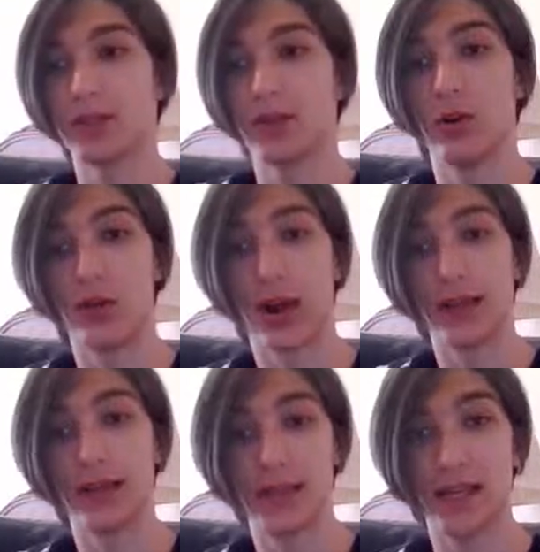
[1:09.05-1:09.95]
so
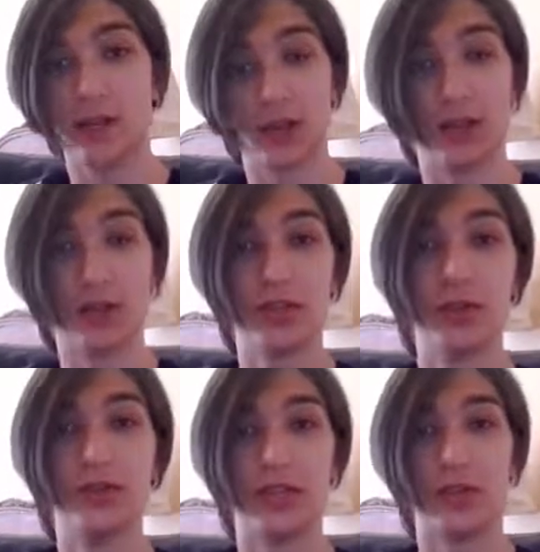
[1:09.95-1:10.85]
I decided to make a
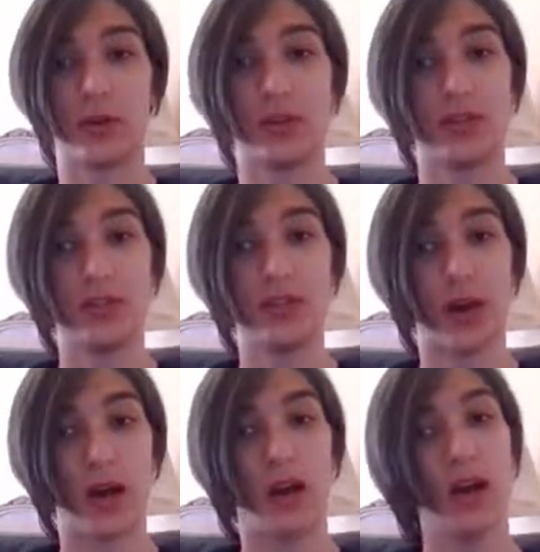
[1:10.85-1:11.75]
UU team around
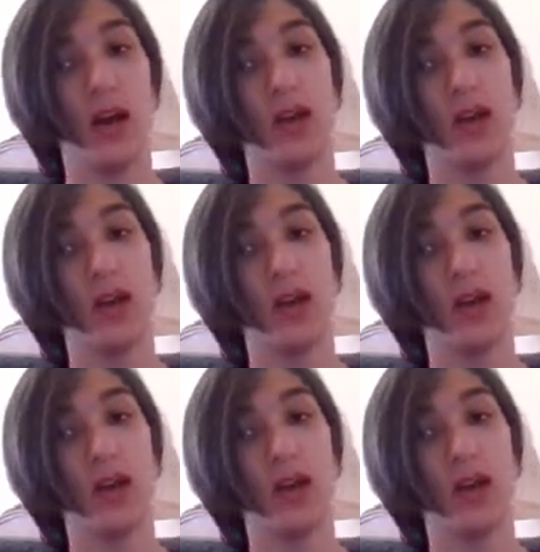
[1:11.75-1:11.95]
Decidueye